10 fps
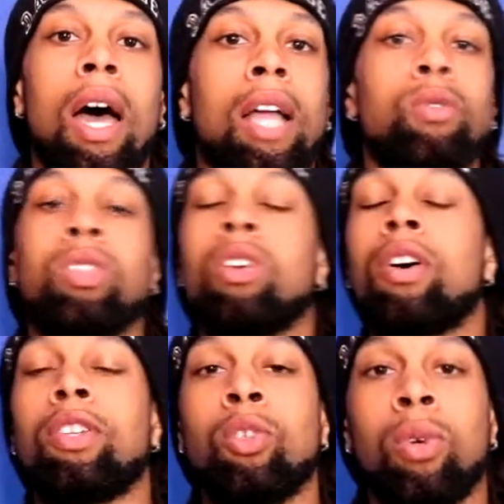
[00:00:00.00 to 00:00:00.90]
I was
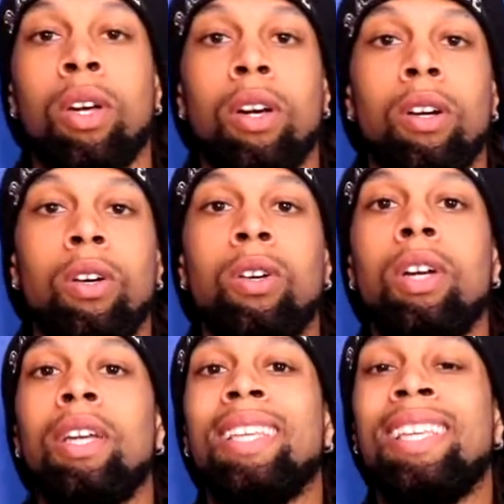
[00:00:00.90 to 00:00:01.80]
talking to a
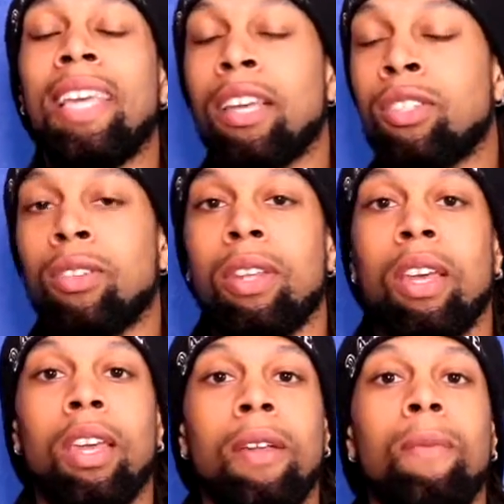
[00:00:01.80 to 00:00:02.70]
girl
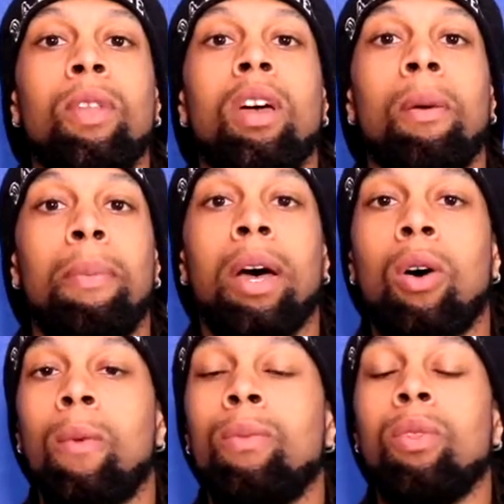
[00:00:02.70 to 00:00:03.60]
yesterday
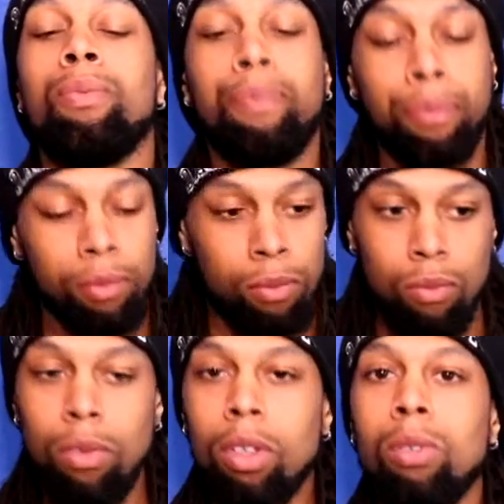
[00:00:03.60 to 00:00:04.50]
about
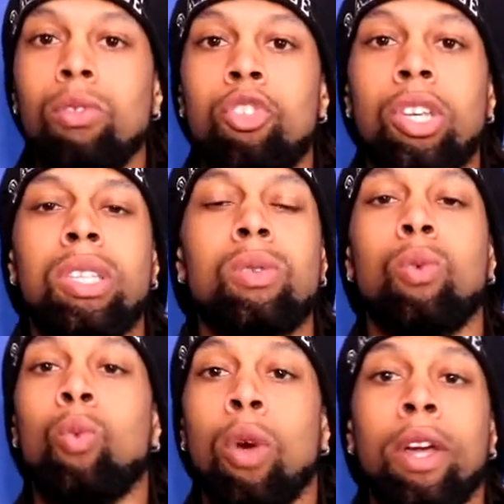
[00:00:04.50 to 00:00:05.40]
just
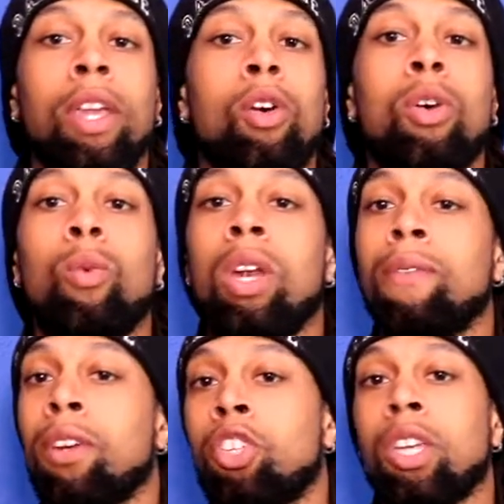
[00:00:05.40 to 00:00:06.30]
working on one
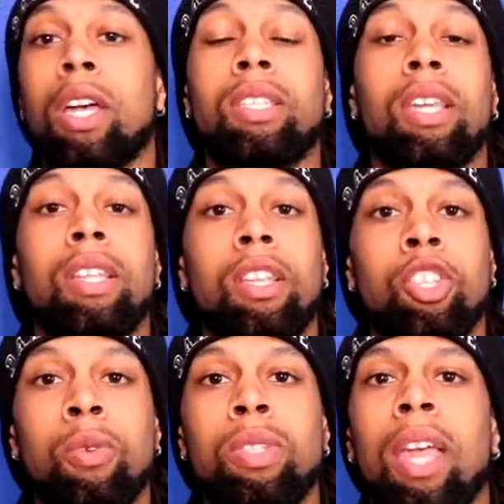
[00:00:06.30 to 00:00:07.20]
of her shots, and then
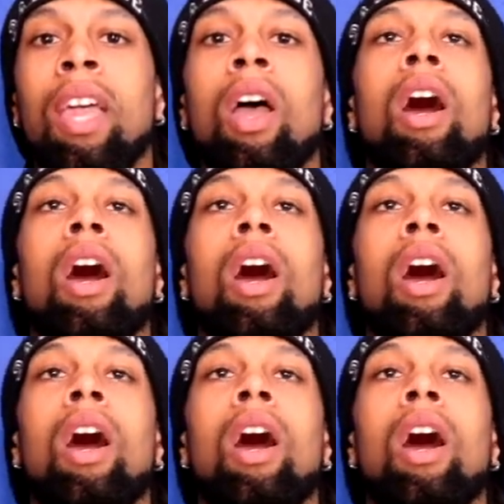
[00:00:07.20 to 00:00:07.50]
she was like,